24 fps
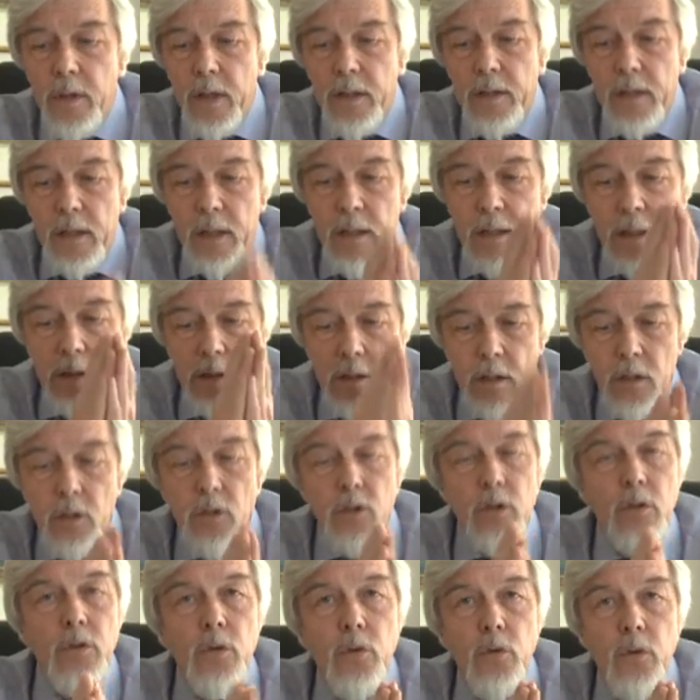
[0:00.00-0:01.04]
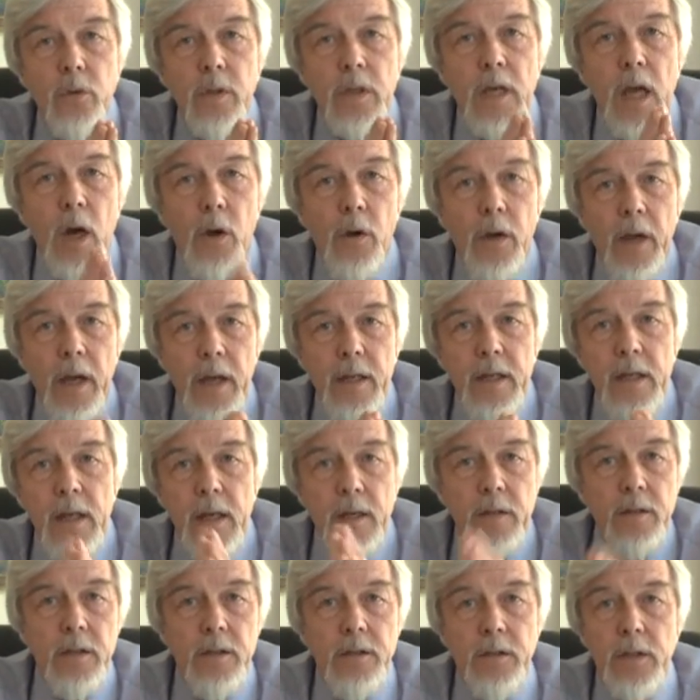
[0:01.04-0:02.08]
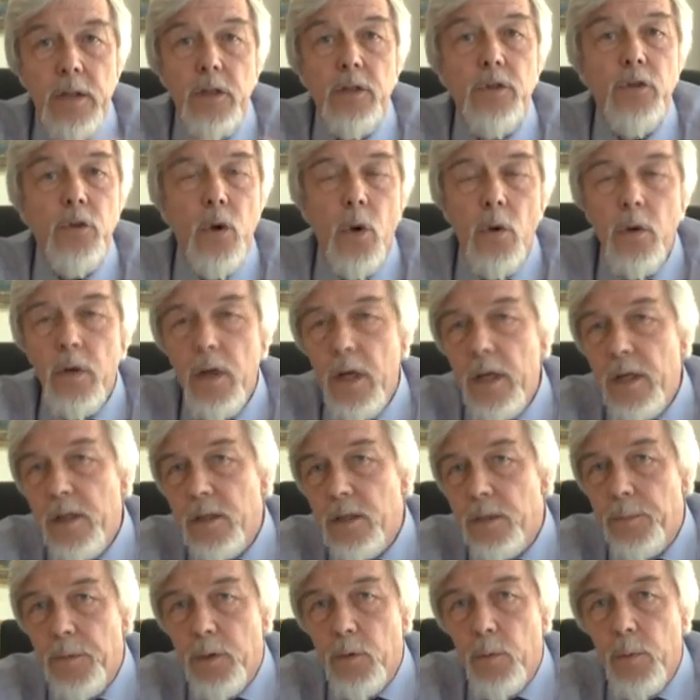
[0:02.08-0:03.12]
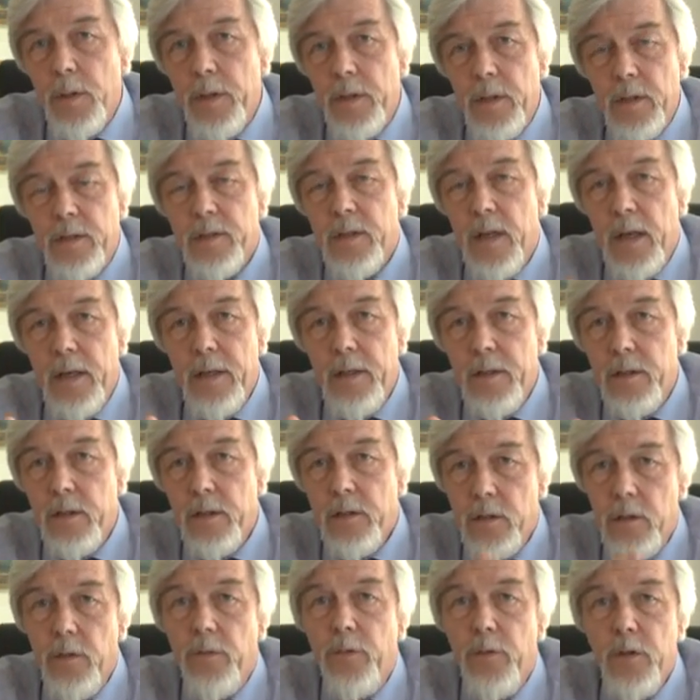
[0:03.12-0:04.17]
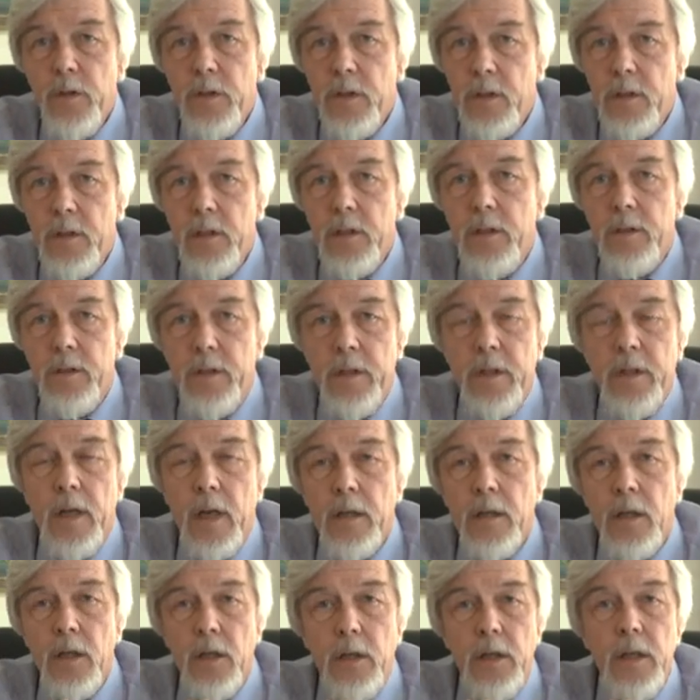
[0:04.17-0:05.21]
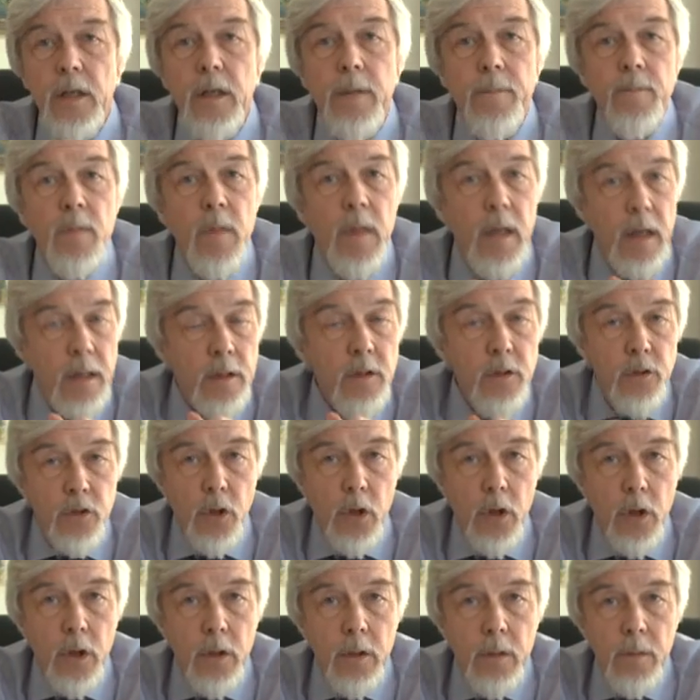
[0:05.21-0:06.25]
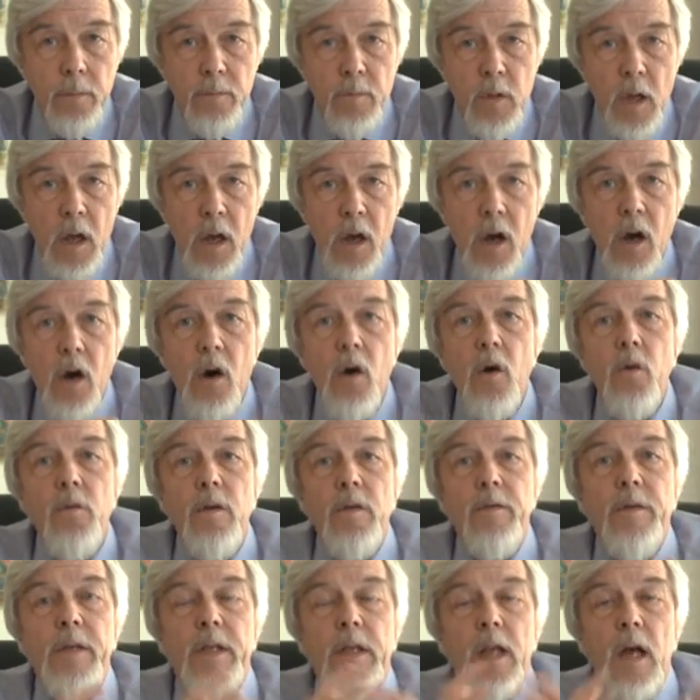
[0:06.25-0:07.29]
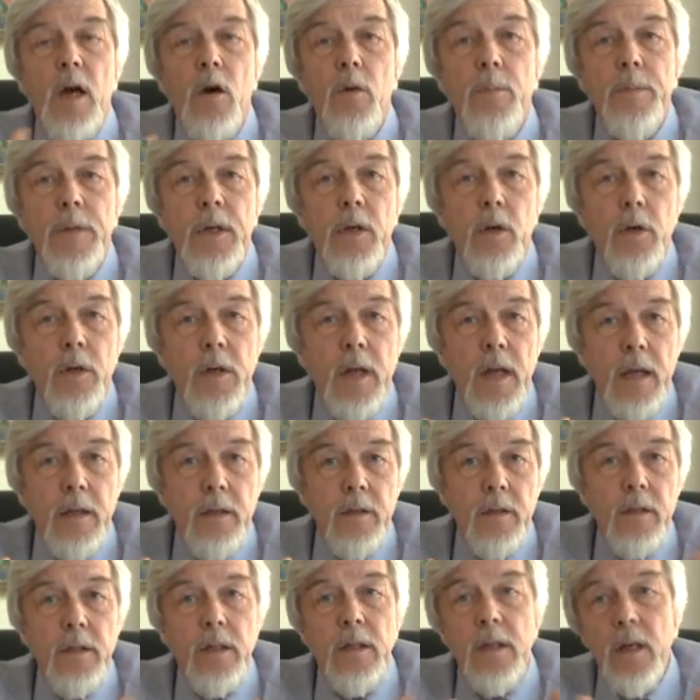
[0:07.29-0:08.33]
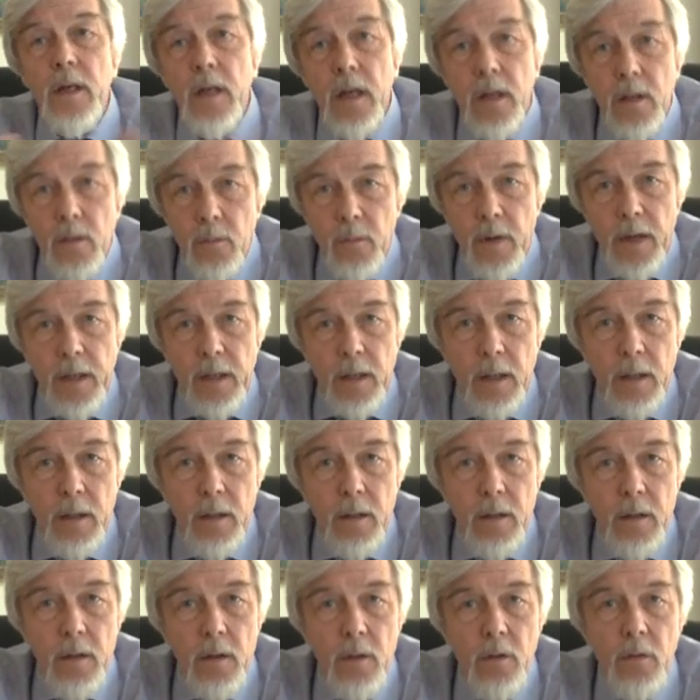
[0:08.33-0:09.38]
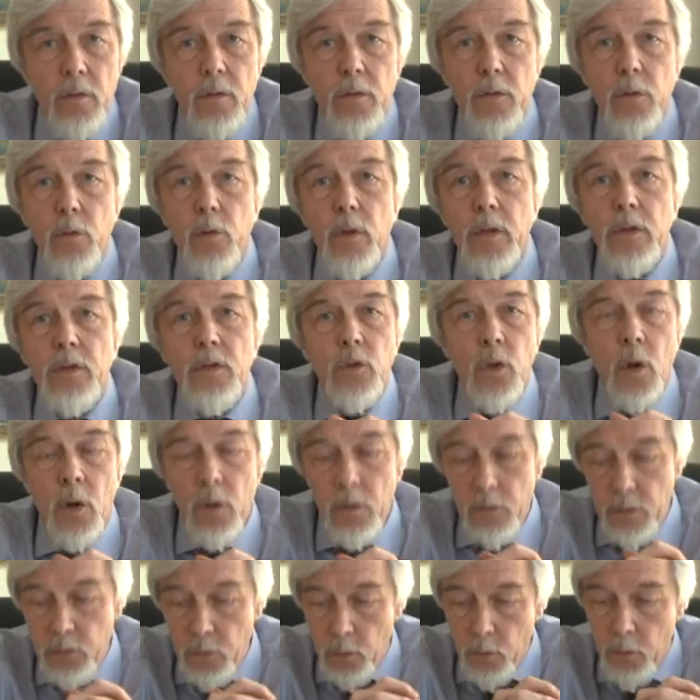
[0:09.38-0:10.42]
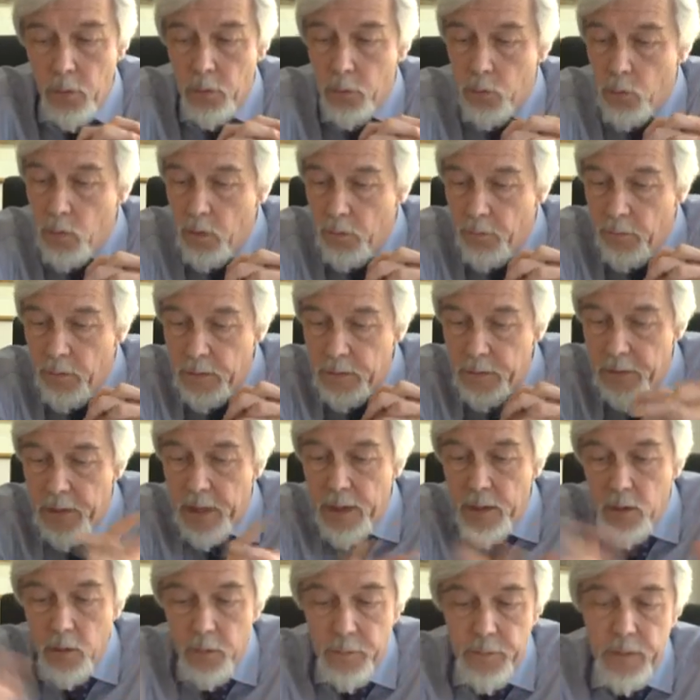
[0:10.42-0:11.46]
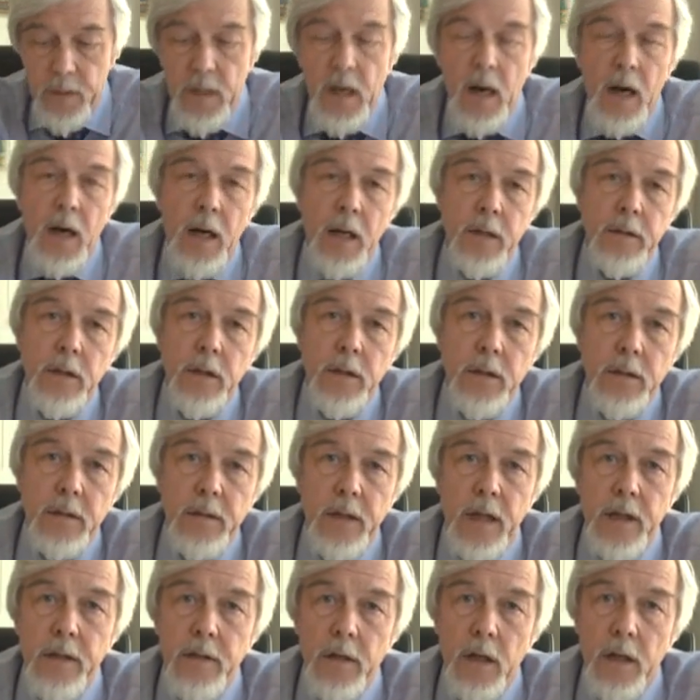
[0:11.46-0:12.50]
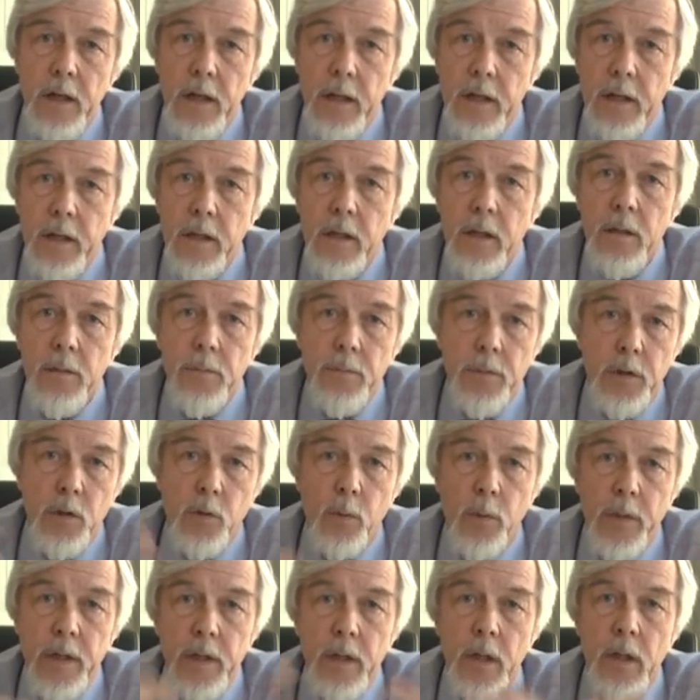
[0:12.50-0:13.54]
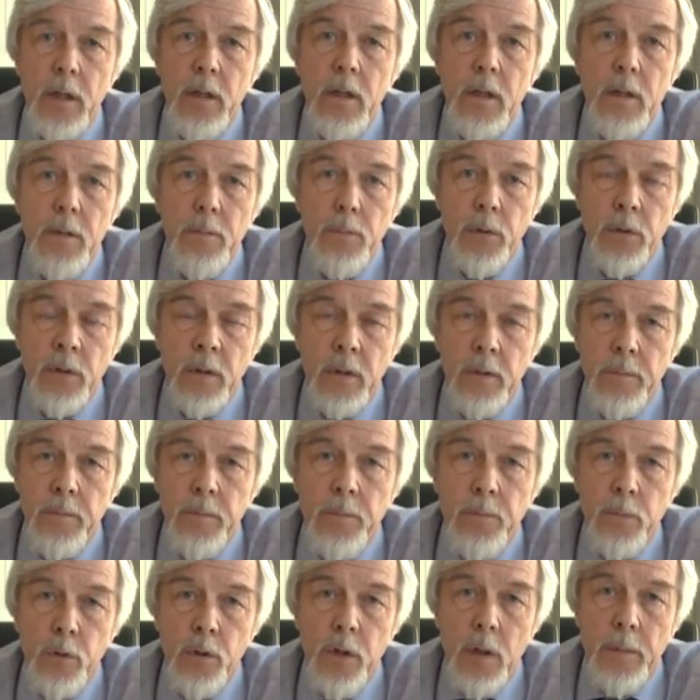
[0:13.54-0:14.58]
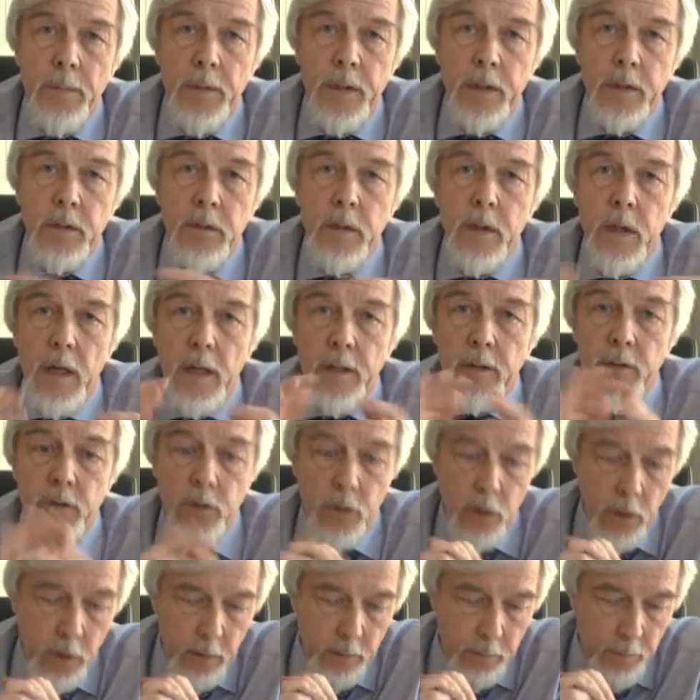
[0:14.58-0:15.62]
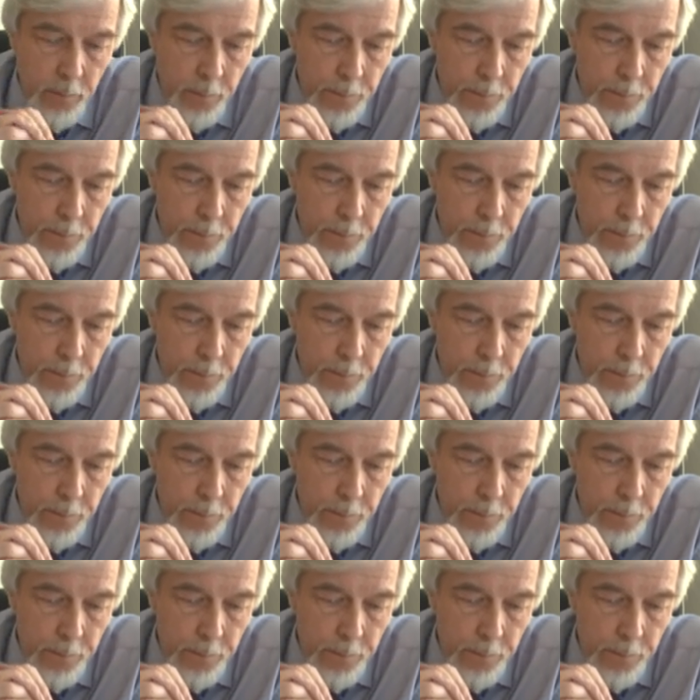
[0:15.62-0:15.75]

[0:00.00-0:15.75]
that in addition to the already existing strong links between the scientists, the physicists in Hungary and CERN, we will now be connected in another way through a, a state-of-the-art data link between Bud Budapest and CERN.